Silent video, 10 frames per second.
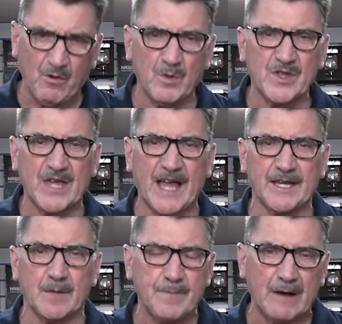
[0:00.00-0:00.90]
always said
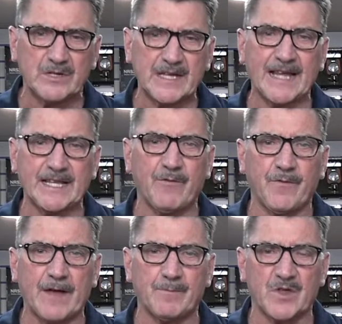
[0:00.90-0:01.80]
it, about
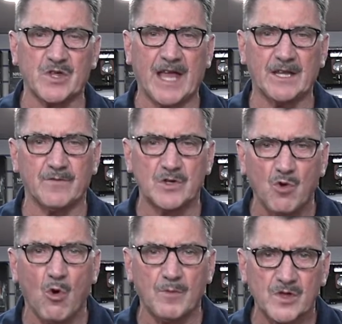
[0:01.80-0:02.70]
95% of a
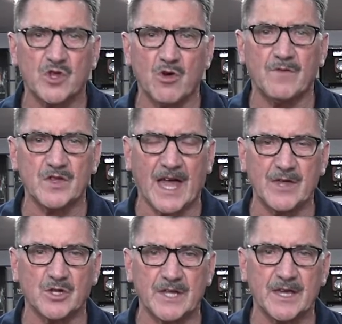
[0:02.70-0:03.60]
normal service
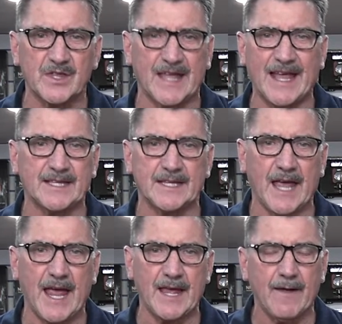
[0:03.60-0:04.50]
engineer's
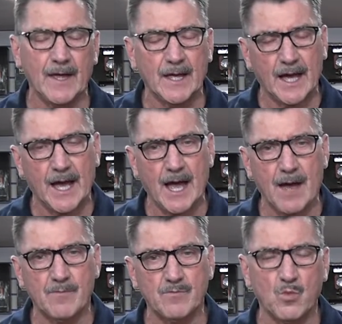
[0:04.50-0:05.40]
day-to-day
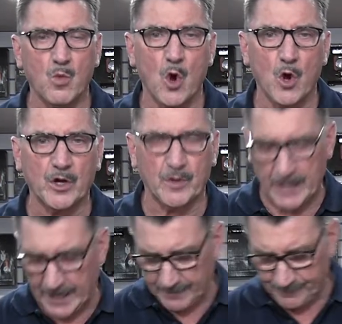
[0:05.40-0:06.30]
work,
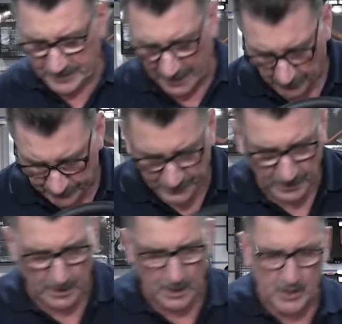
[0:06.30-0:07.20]
okay? Now,
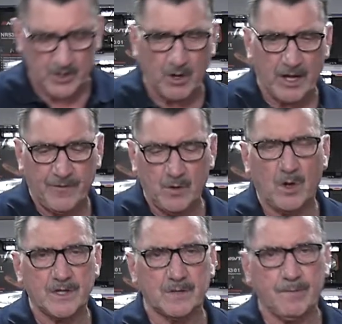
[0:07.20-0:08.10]
so if you
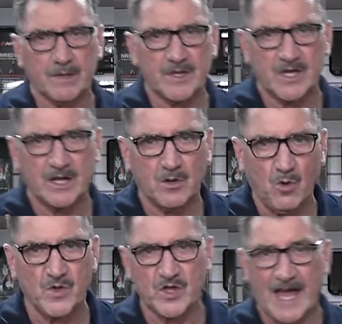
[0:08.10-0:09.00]
wanted to put a single
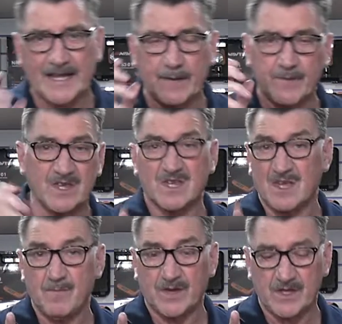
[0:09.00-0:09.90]
hose setup, it's as
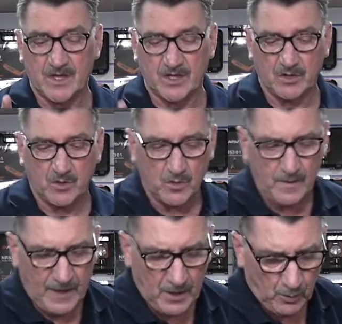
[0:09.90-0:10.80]
simple as this to
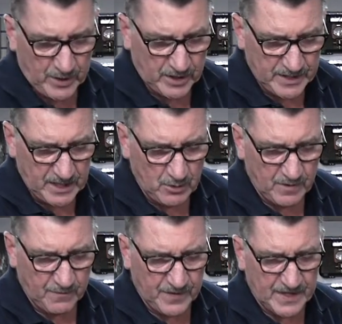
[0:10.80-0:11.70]
do. We're going to
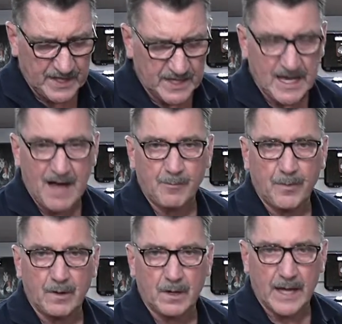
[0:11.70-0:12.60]
use for this
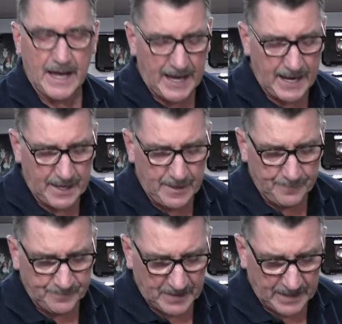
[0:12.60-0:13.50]
example the
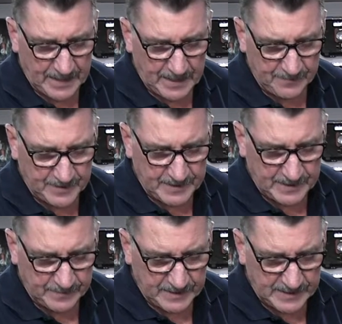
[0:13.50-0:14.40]

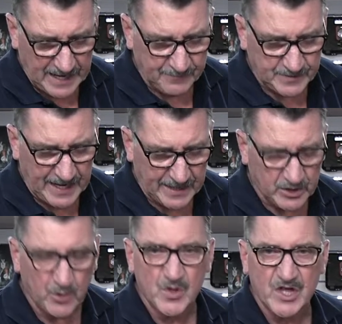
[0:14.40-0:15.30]
Navtec
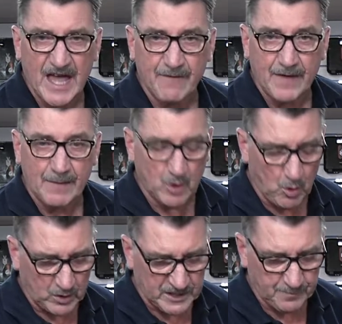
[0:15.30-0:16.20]
2CFM
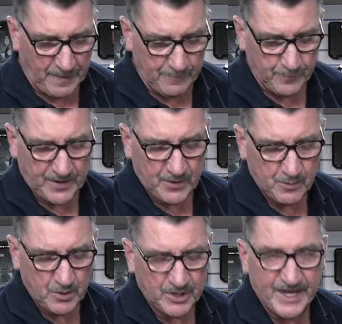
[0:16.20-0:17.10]
cordless pump,
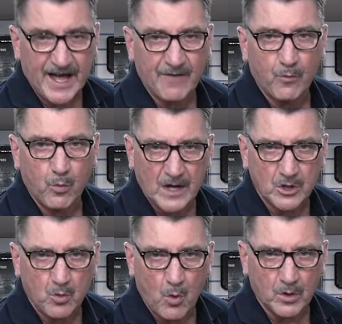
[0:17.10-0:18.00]
because we only have
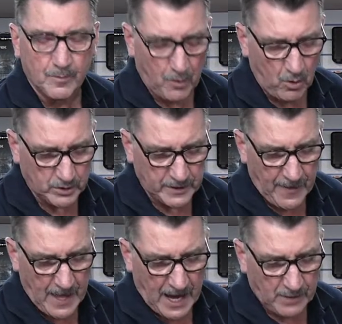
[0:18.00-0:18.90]
one 1/4 port
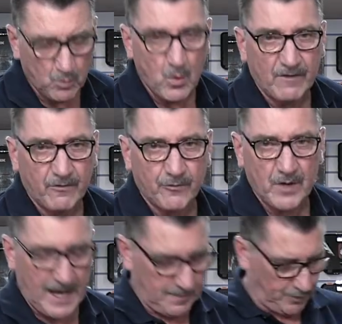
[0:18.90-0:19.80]
and one
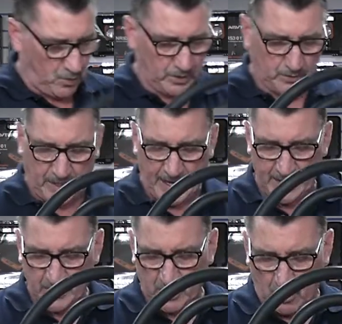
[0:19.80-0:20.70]
3/8 port,
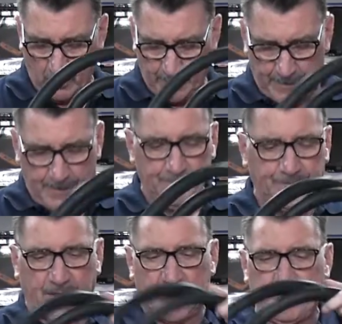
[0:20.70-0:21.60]
okay? So
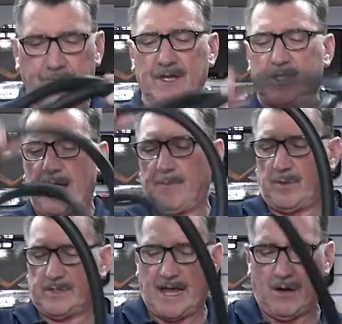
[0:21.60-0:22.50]
if, for
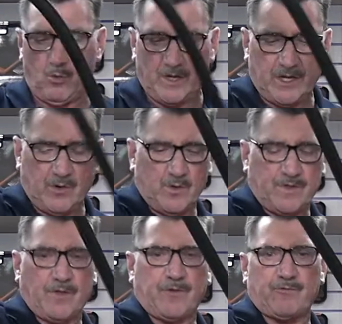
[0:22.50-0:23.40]
example, now we use
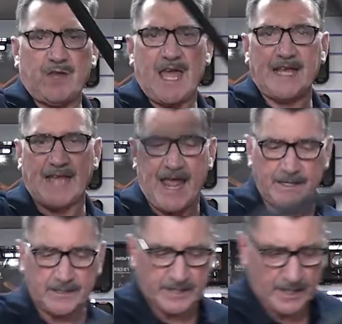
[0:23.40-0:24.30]
the 3/8
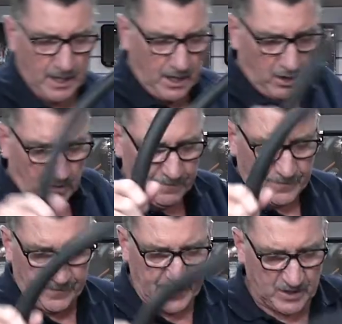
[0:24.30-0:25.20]
end
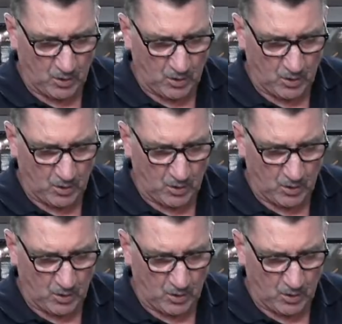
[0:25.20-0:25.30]
of this